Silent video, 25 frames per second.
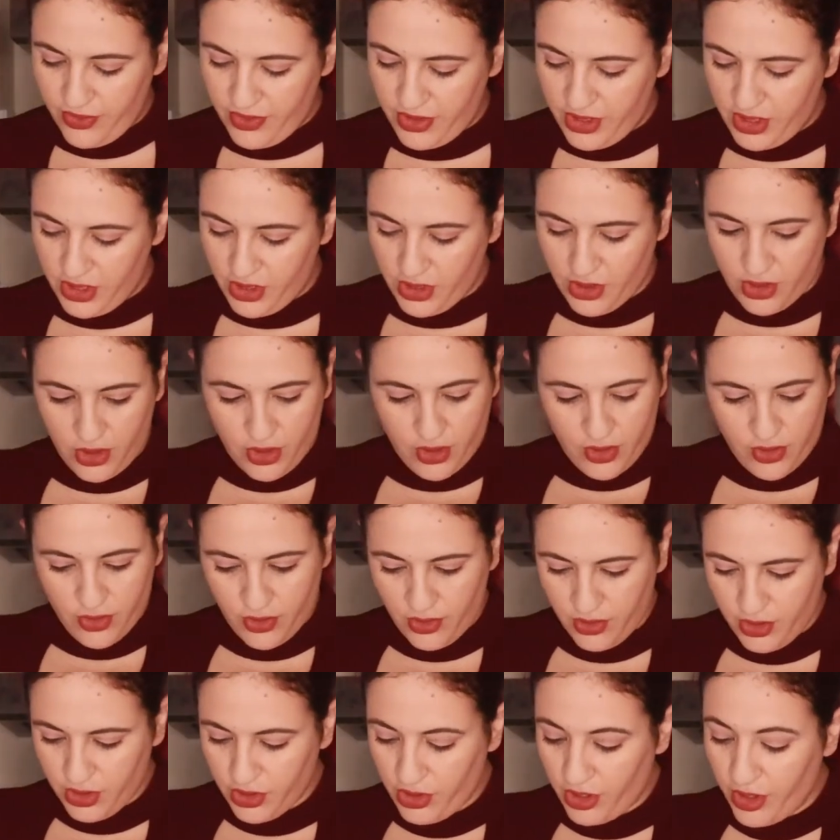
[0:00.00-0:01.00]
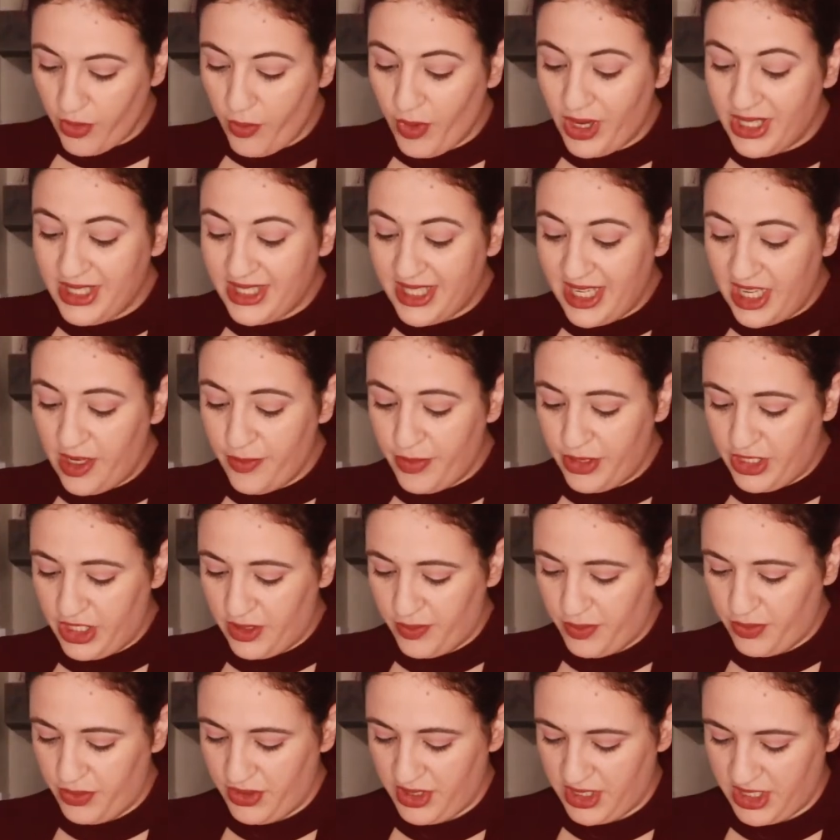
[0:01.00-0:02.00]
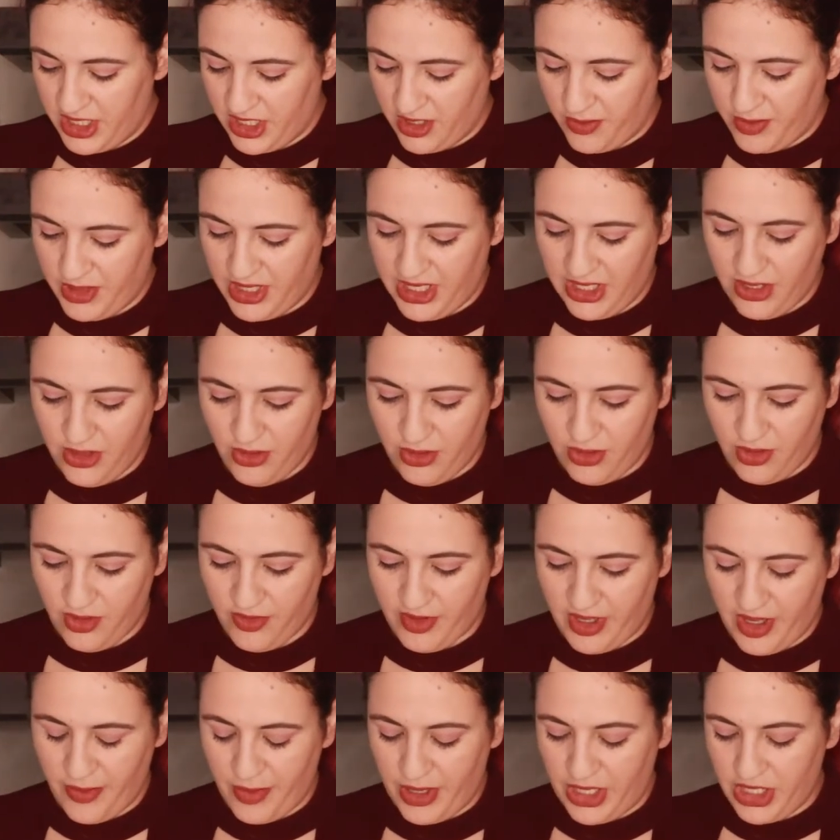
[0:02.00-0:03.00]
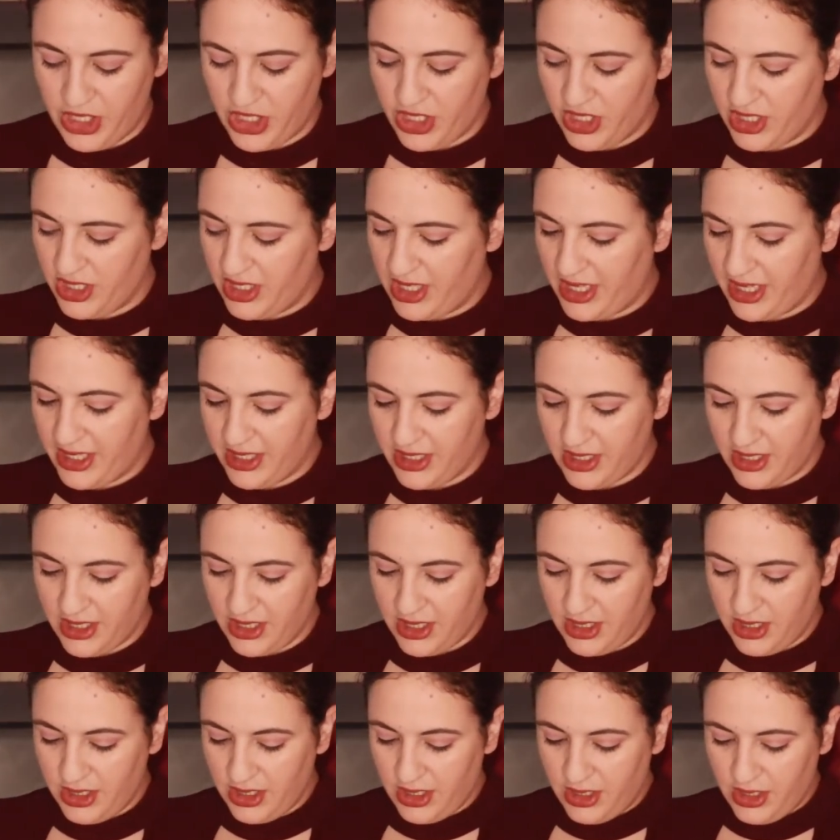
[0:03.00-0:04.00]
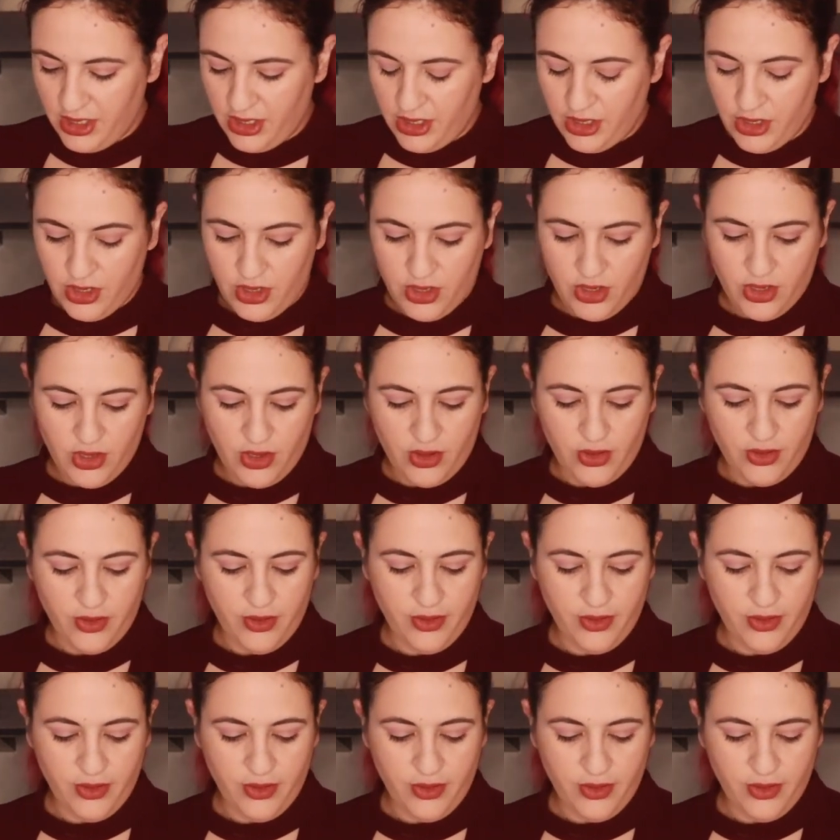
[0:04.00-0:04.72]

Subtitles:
So, sorry, 1 tablespoon cinnamon. I don't know if I mentioned that. So,